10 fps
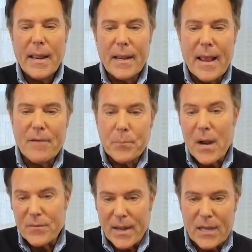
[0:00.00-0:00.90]
and have
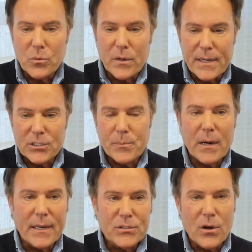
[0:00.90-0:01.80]
private equity experience.